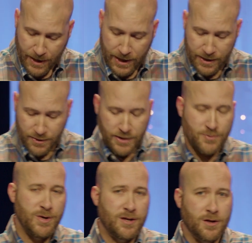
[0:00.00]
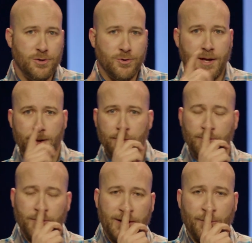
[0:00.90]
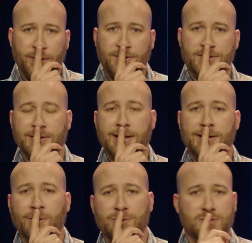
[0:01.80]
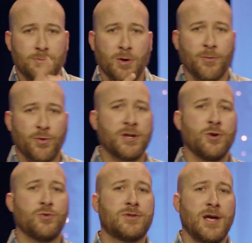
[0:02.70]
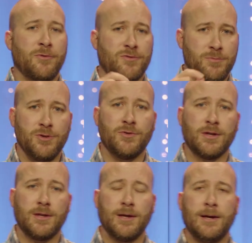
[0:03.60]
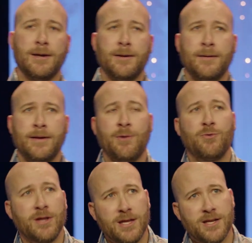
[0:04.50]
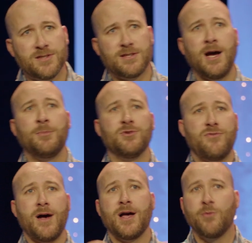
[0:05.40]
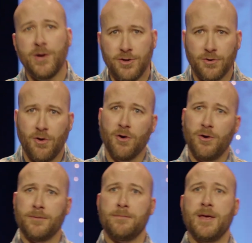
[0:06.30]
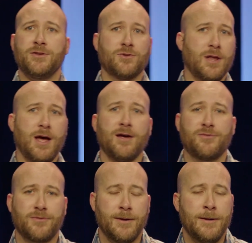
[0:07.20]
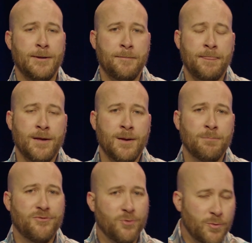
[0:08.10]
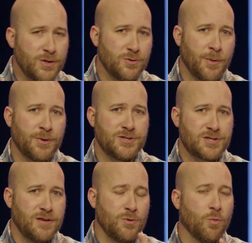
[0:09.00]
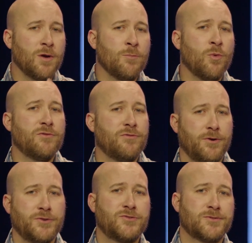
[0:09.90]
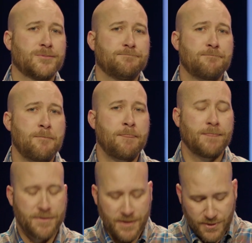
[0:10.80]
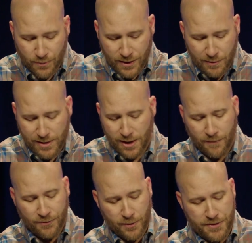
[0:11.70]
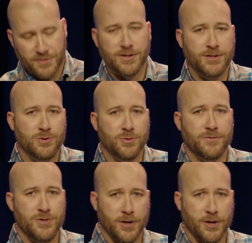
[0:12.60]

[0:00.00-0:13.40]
Hey, as we conclude, I want to just let you know in just a moment, we're going to go to a time of communion. And really, it is a time to evaluate your heart and your life. Before we do, I want to just give you one more verse that I think is really, really helpful with this issue of